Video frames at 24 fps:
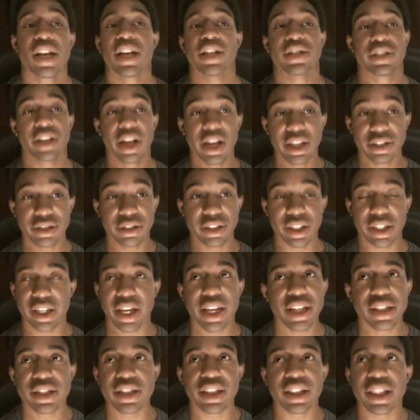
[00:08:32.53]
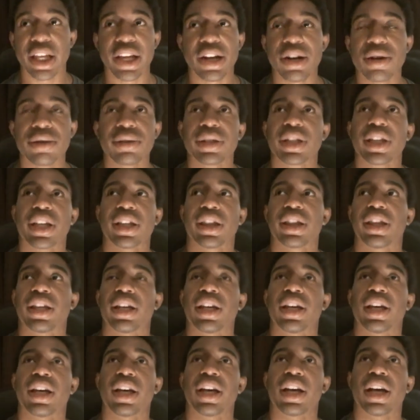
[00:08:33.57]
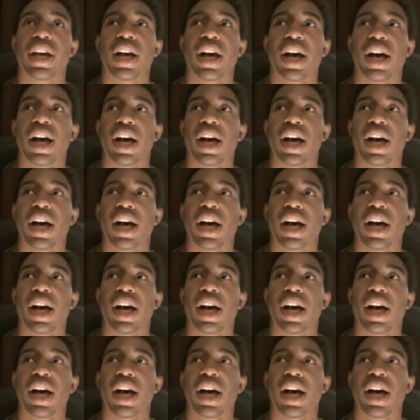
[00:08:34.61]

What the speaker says: It's also the case that they don't get the